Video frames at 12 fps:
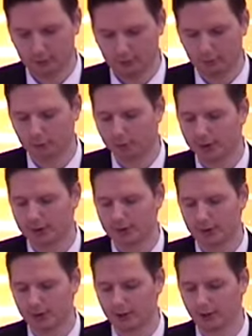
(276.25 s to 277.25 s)
What remains is
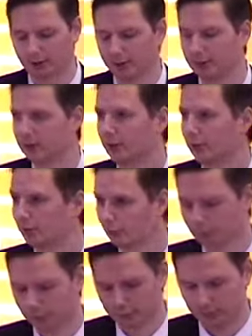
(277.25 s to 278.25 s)
not a long set of
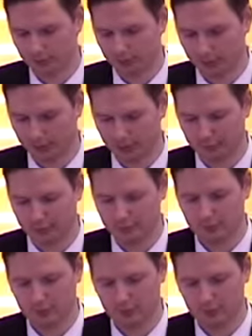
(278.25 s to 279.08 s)
rules or beliefs.